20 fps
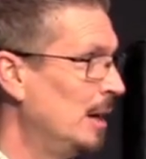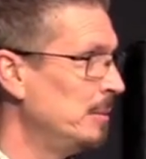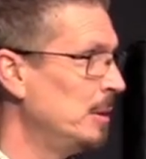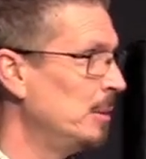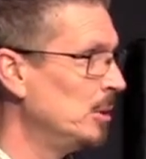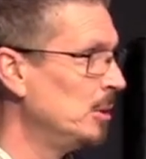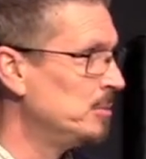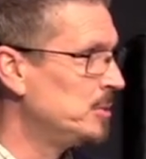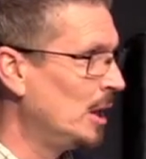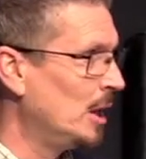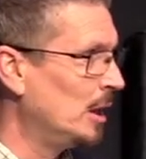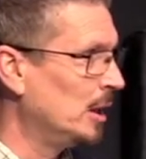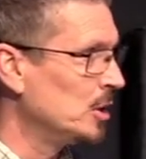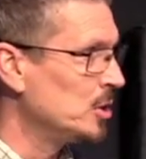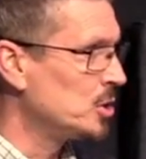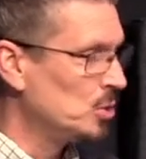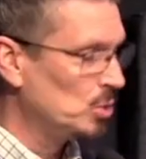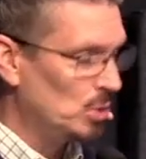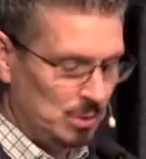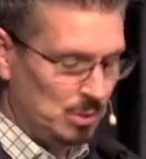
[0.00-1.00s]
I remember him
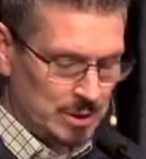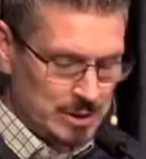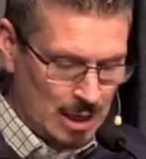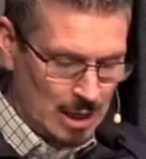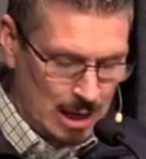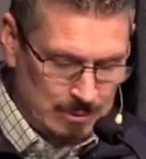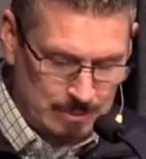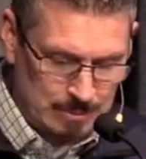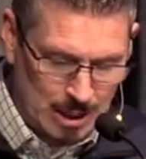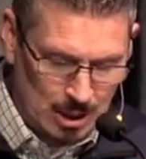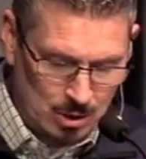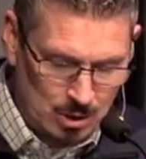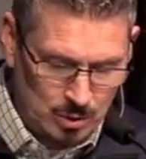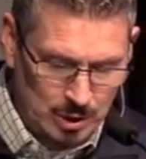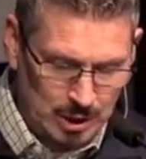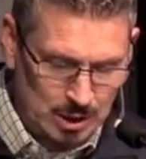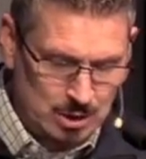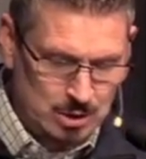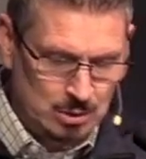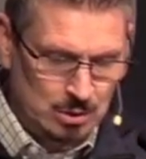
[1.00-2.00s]
telling a story one time about
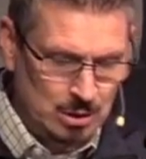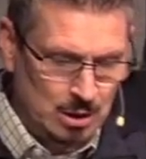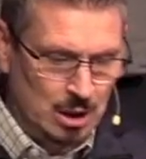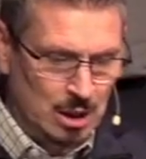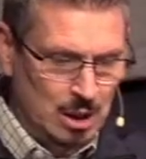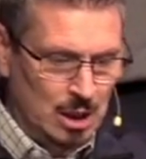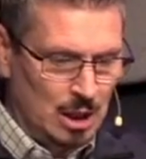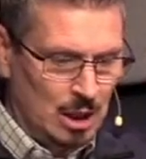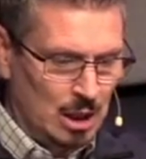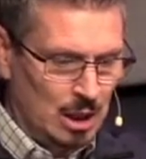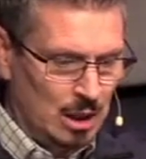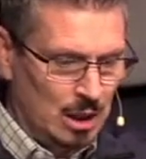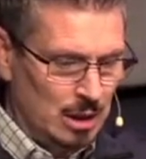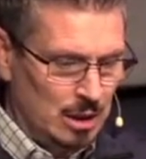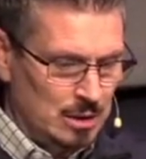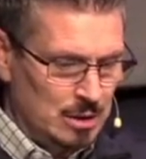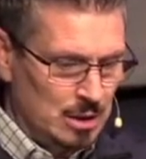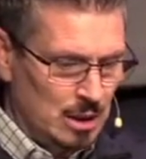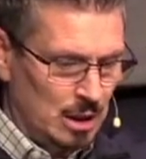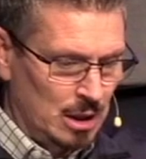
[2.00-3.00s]
going into a,
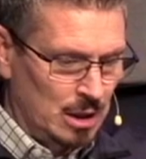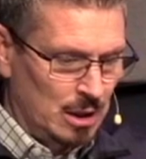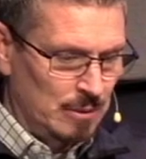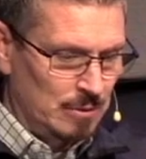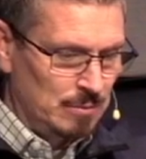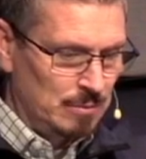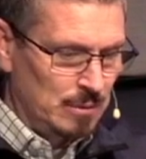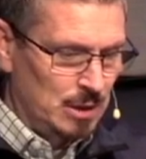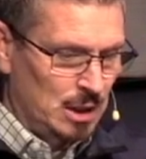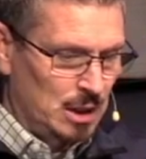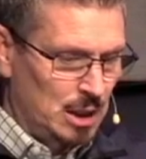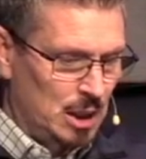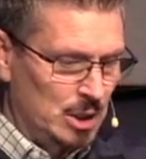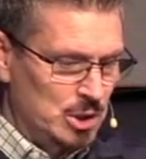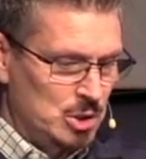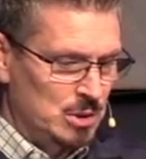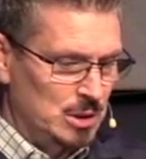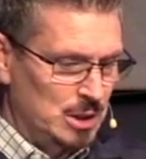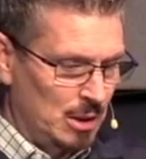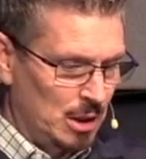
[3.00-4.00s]
a, a
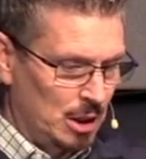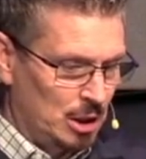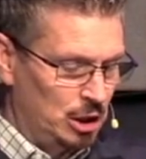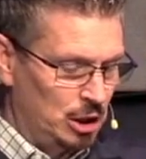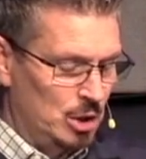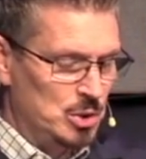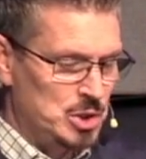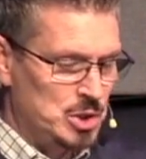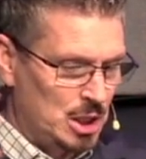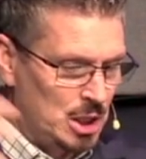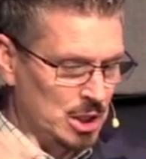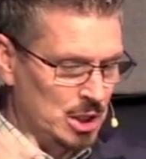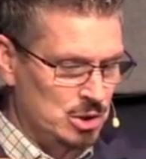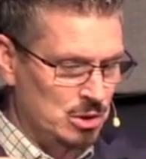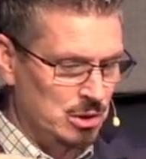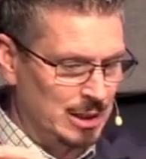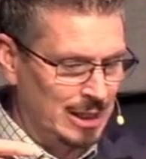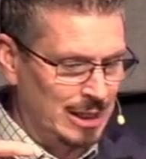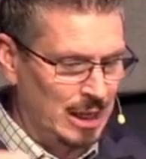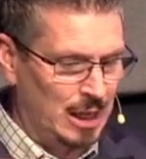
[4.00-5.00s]
country, that, a closed
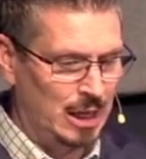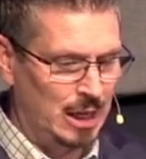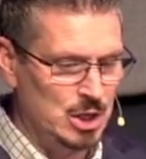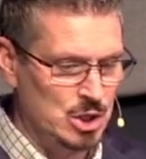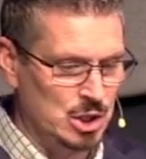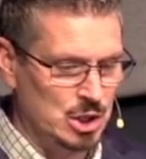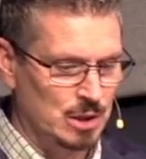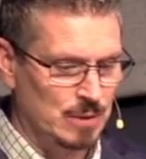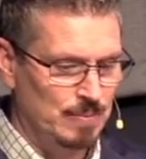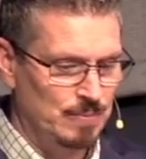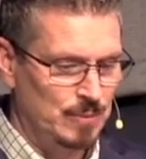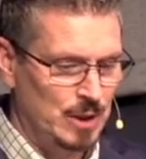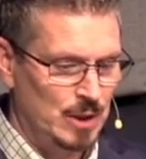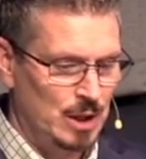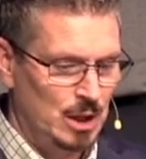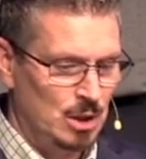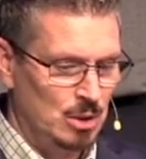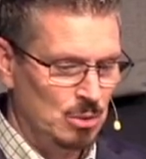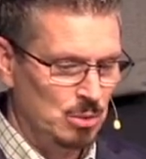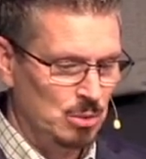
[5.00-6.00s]
country in Asia,
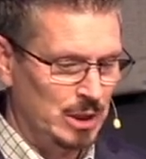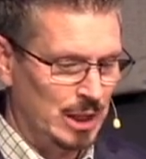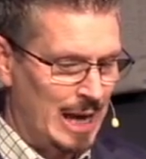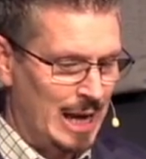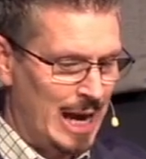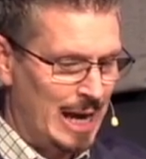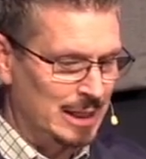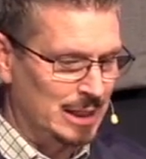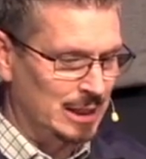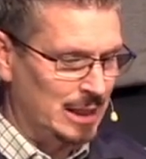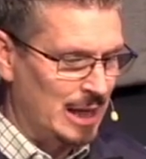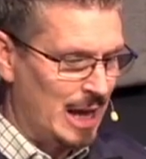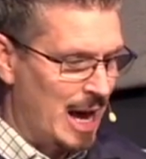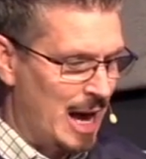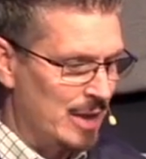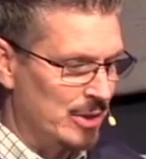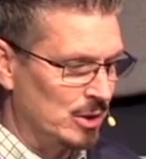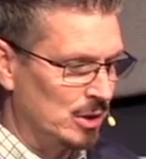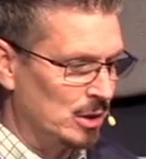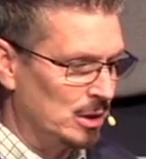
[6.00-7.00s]
where they had to
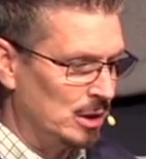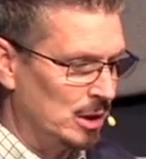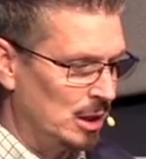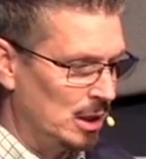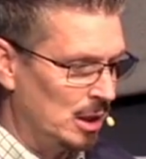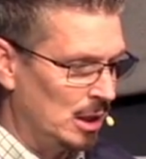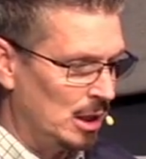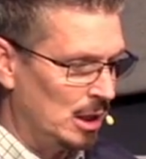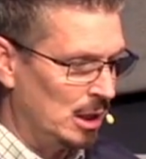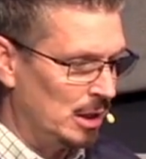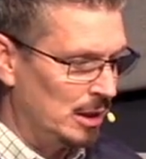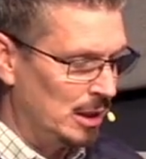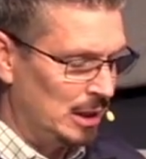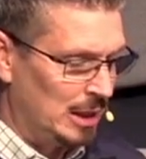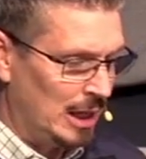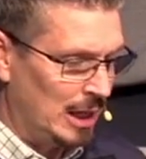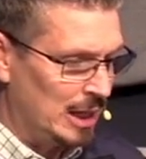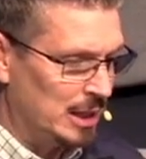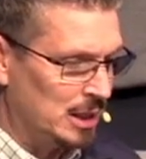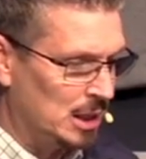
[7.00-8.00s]
gather uh,
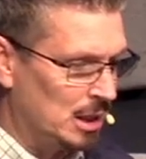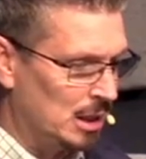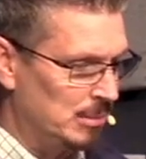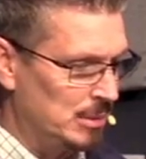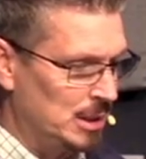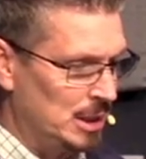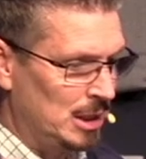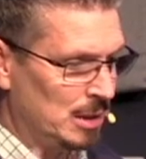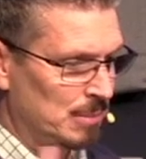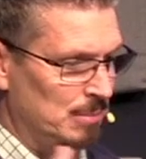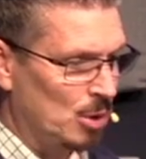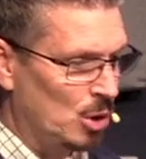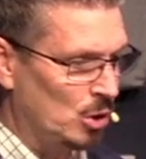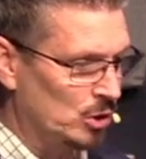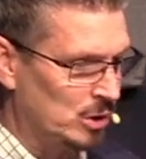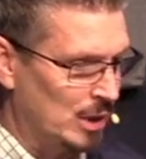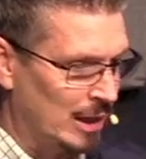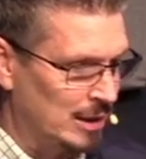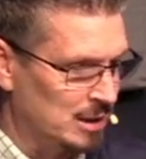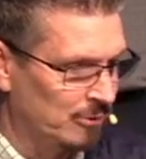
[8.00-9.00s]
and they had to come in at,
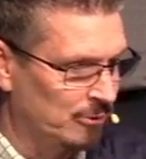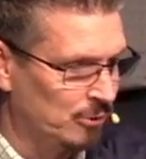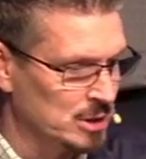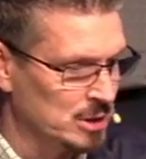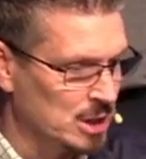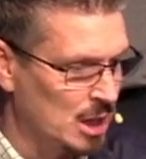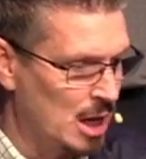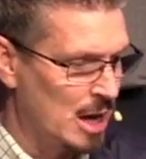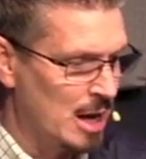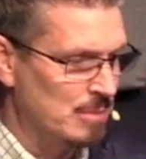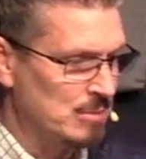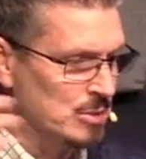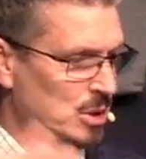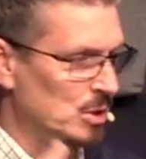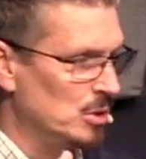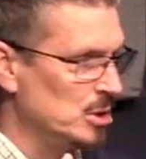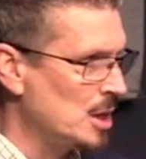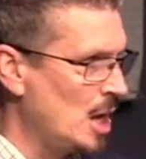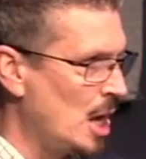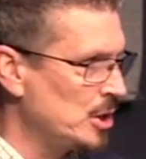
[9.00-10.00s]
multi, at different
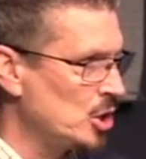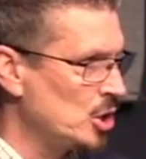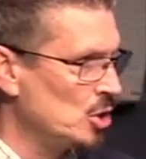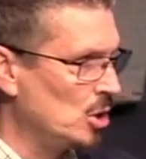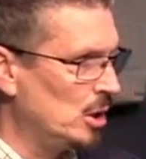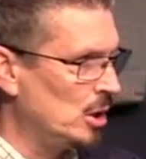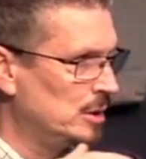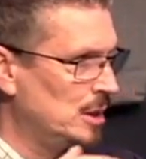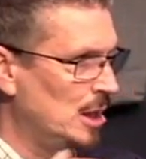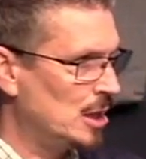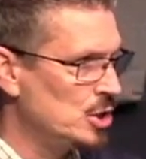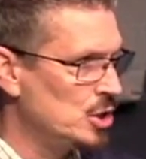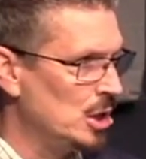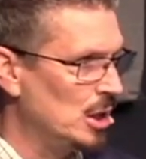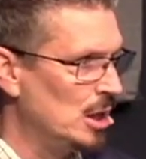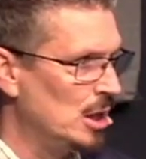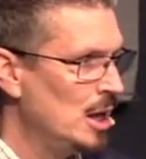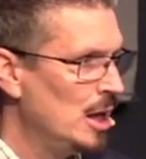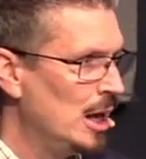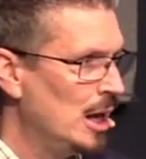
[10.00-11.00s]
times so as not to draw
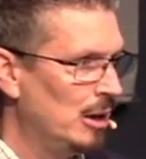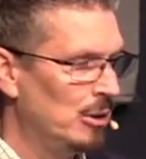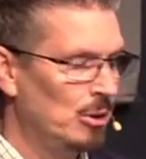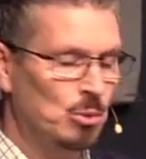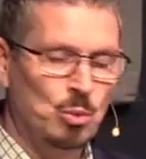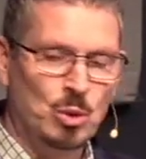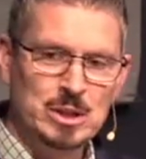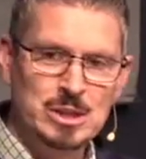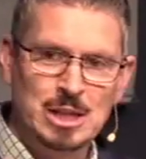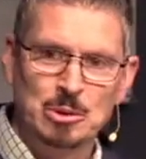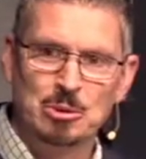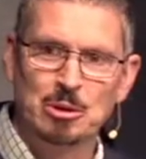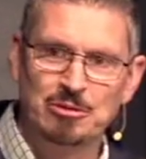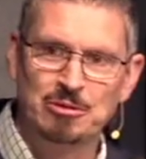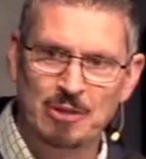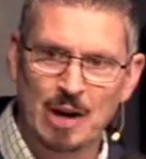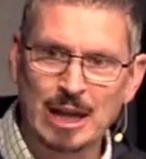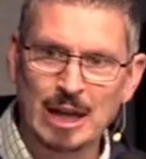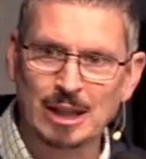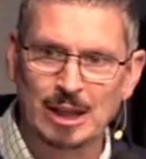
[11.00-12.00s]
attention. And then once they
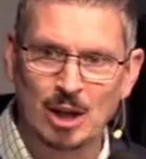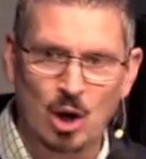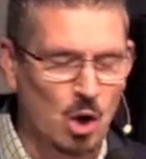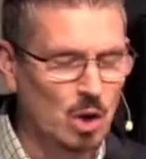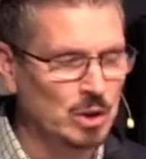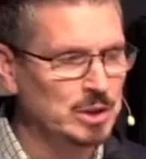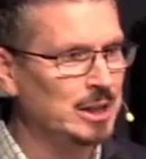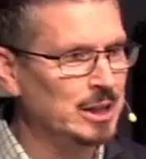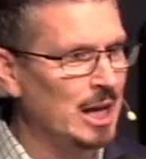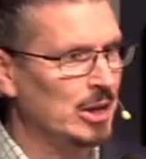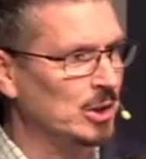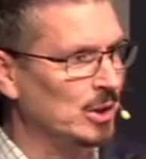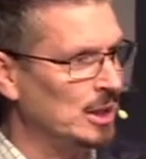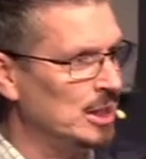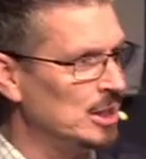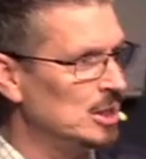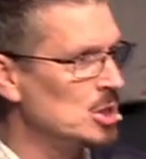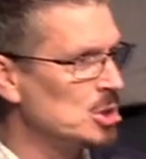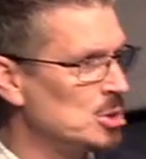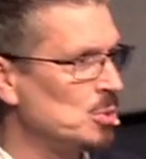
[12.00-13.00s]
were finally all
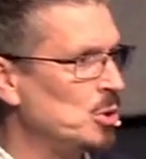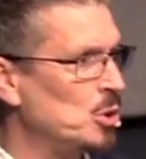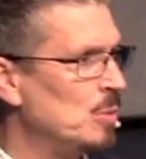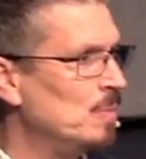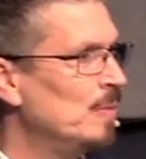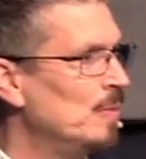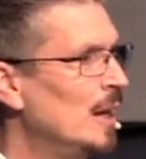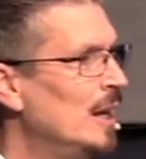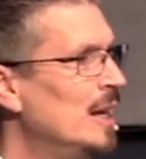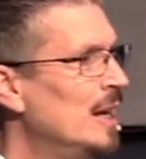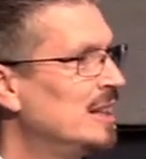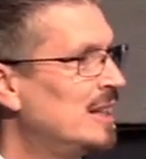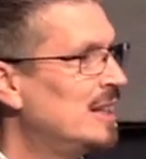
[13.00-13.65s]
together in this room,